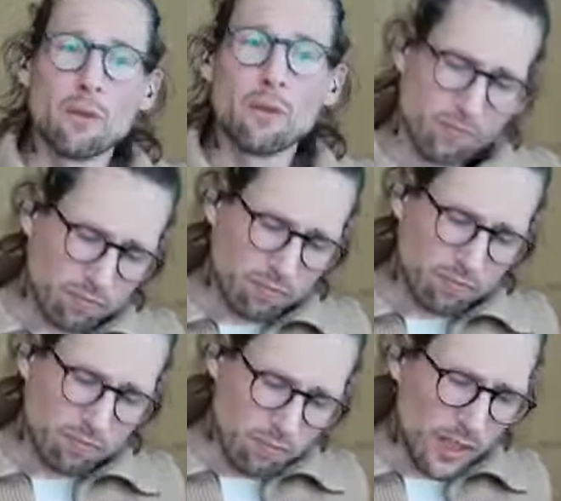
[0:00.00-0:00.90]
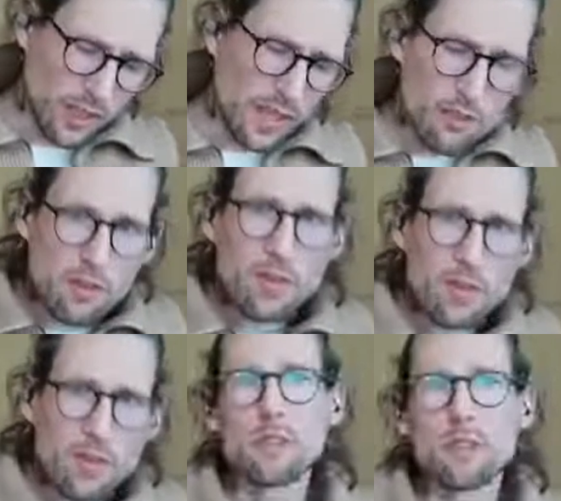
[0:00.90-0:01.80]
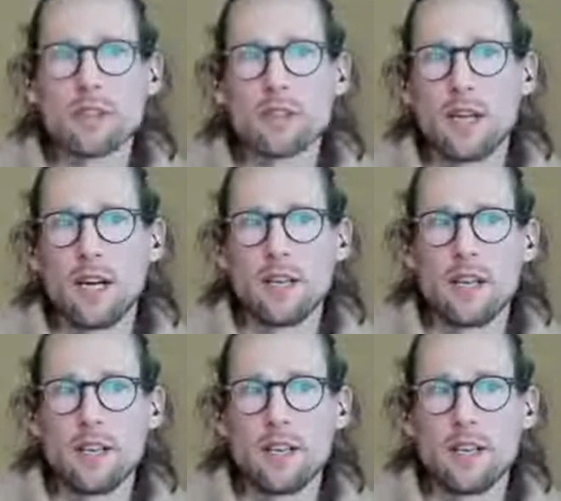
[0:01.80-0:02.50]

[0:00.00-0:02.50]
So it is very important